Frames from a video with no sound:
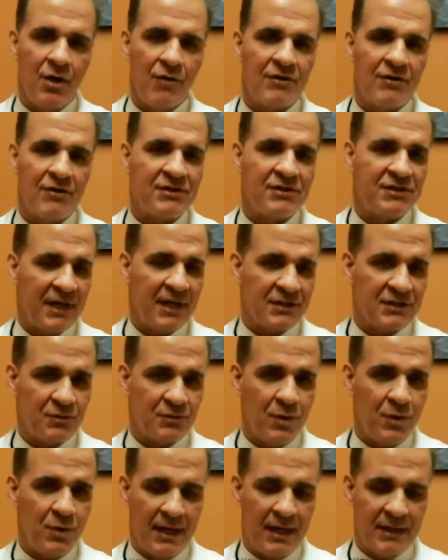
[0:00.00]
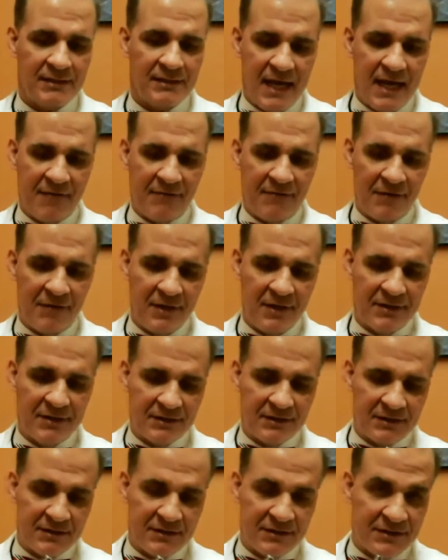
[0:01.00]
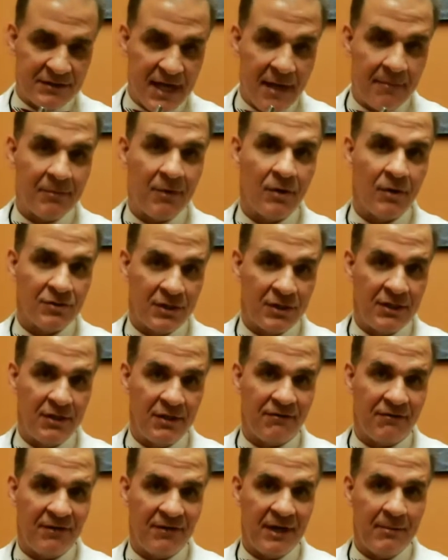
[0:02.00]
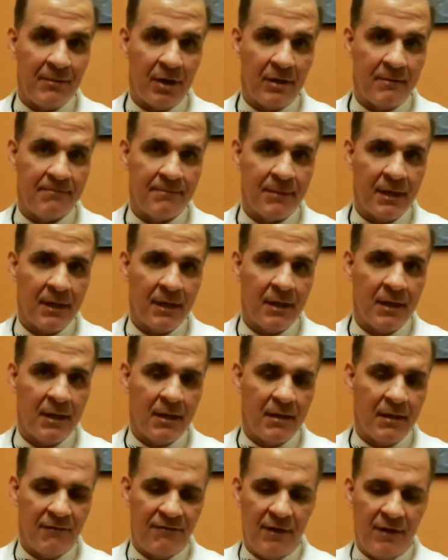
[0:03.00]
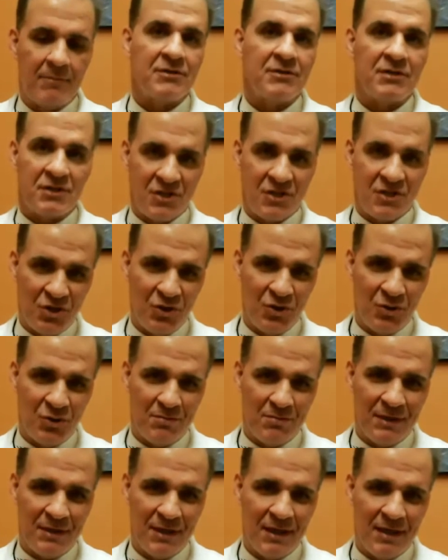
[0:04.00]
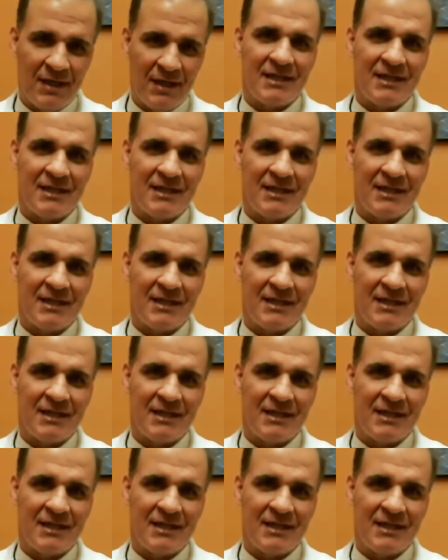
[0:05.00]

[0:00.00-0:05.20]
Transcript: And over 6 weeks after this stem goes in your femur, the femur is a tube.